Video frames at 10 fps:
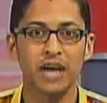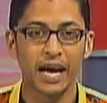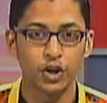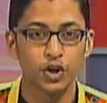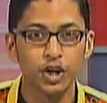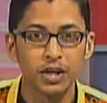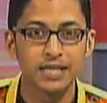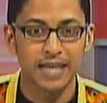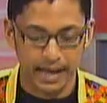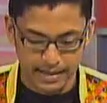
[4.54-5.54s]
and Girls,
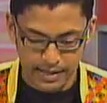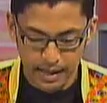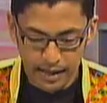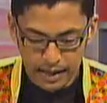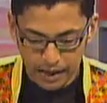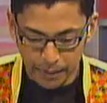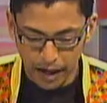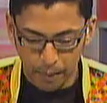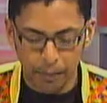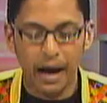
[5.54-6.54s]
that is coming up.
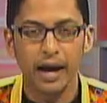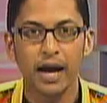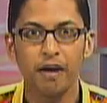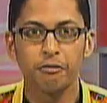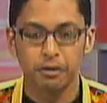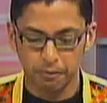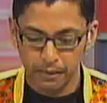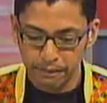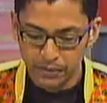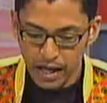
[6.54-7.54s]
I have with me
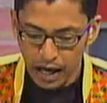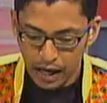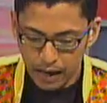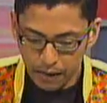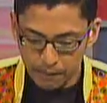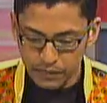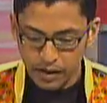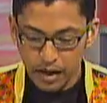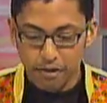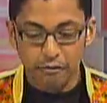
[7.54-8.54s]
um,
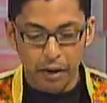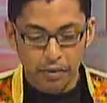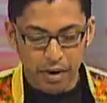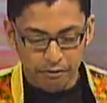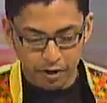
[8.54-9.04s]
the very Reverend